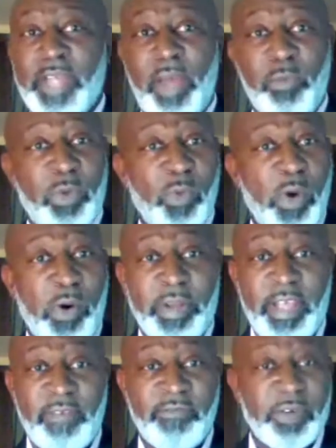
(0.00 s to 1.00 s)
I rewound
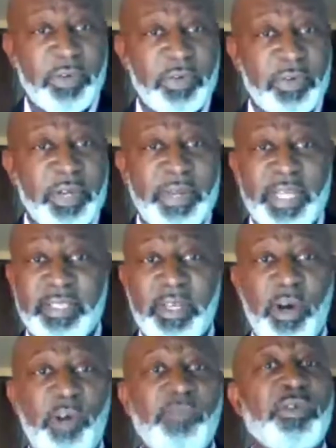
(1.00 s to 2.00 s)
that food up, that
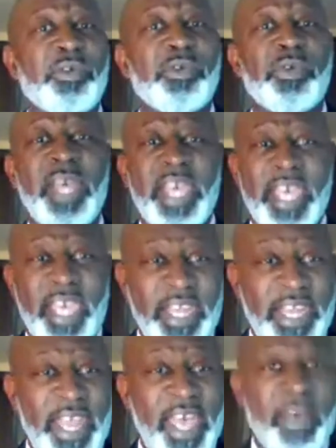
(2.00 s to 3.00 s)
soul food, and
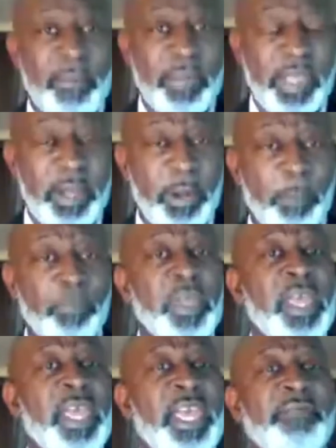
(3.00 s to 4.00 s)
now I'm here.
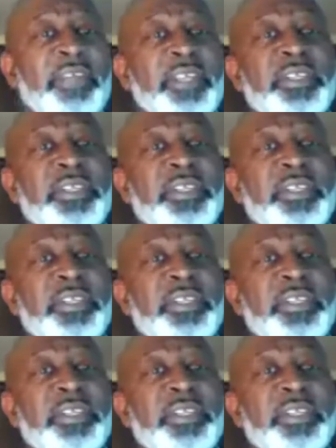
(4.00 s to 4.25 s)
If this